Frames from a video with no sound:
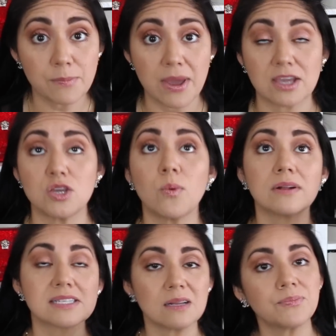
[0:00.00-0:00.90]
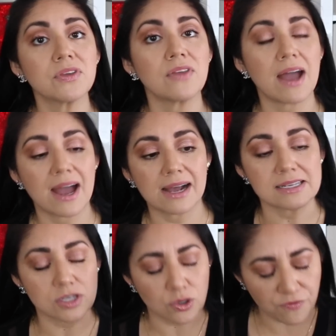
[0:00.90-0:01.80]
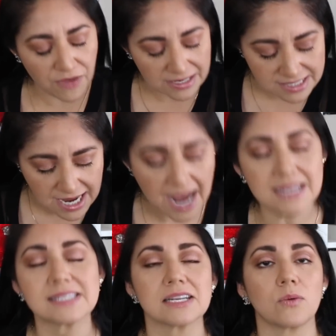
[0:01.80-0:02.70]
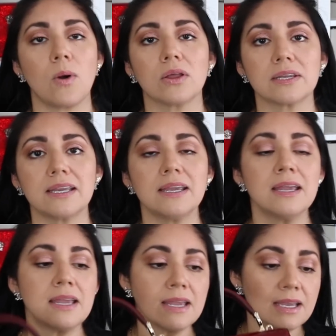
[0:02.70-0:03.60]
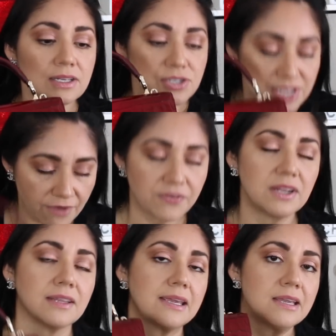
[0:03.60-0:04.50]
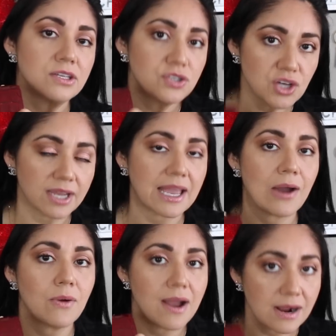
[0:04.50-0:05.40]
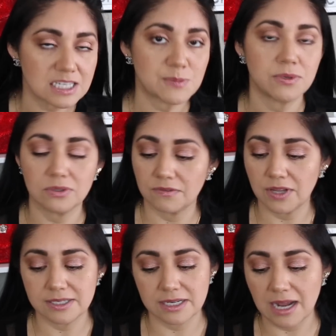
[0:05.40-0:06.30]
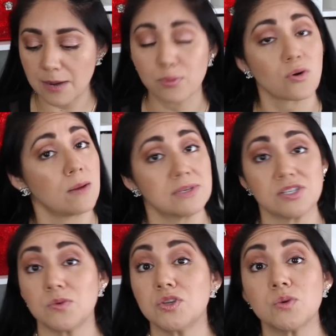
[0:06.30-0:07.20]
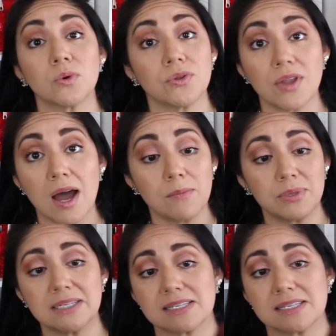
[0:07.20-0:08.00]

the bank, you want something that has fantastic quality, definitely check out Aspinal of London. I promise you, you will not be